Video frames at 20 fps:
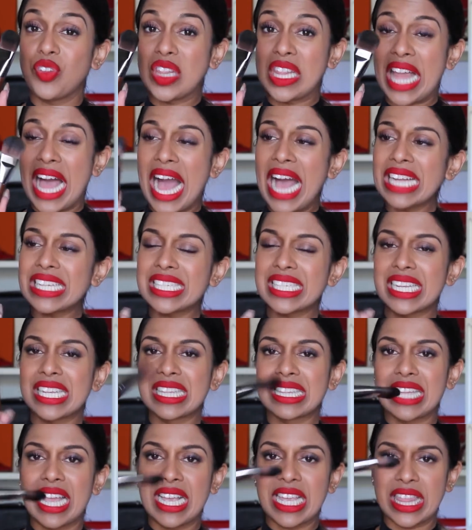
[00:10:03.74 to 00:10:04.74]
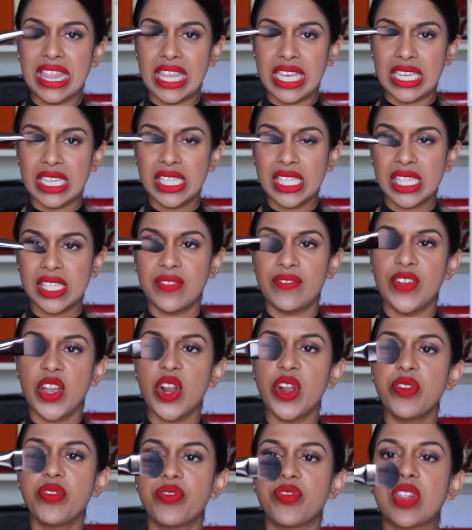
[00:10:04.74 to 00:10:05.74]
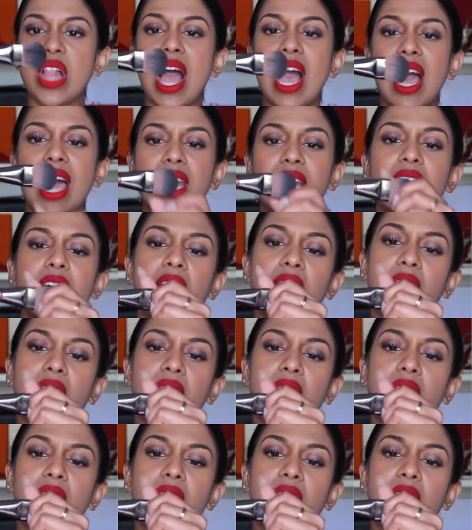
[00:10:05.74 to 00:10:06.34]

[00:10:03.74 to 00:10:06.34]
flat like this, very flat,